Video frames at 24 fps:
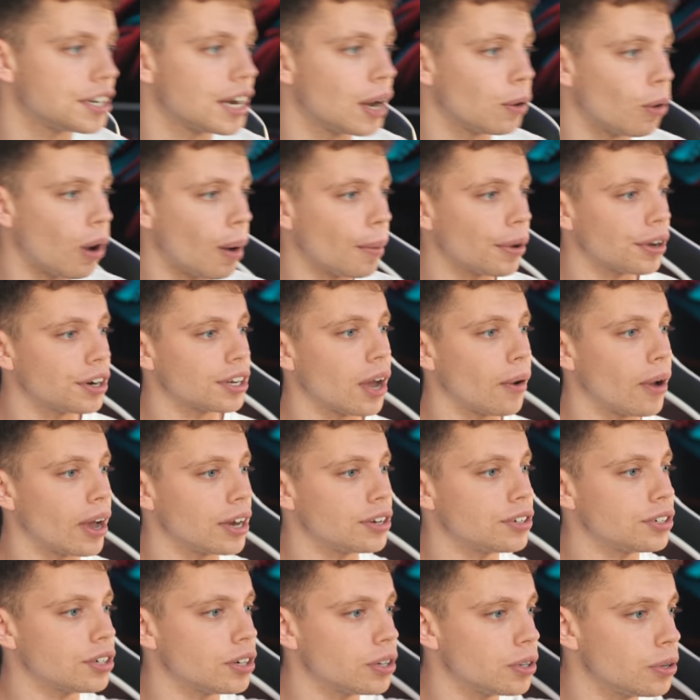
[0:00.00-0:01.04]
Now what I'm gonna go
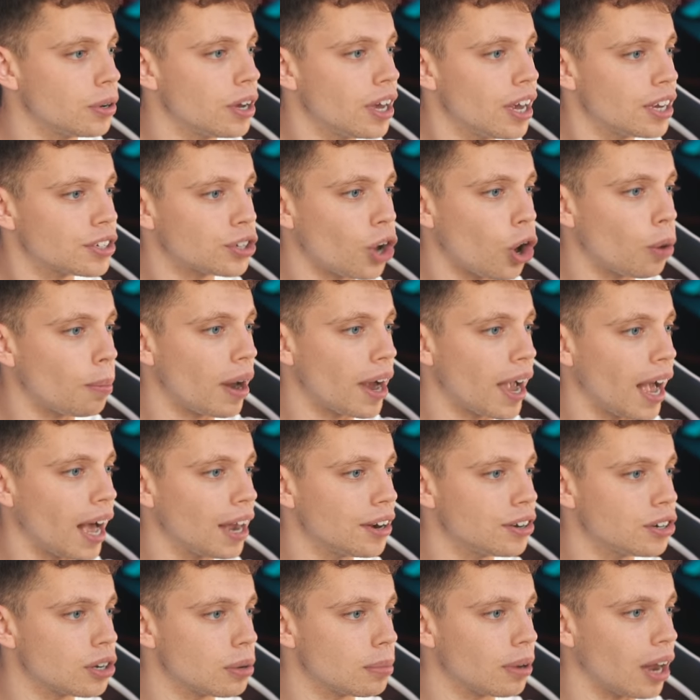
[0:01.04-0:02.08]
ahead and do is hold my
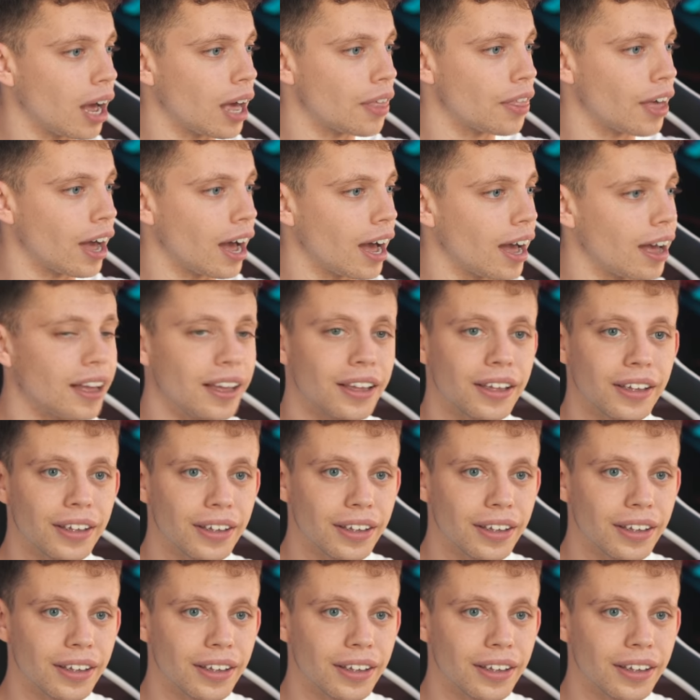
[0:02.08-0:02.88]
hand up like that.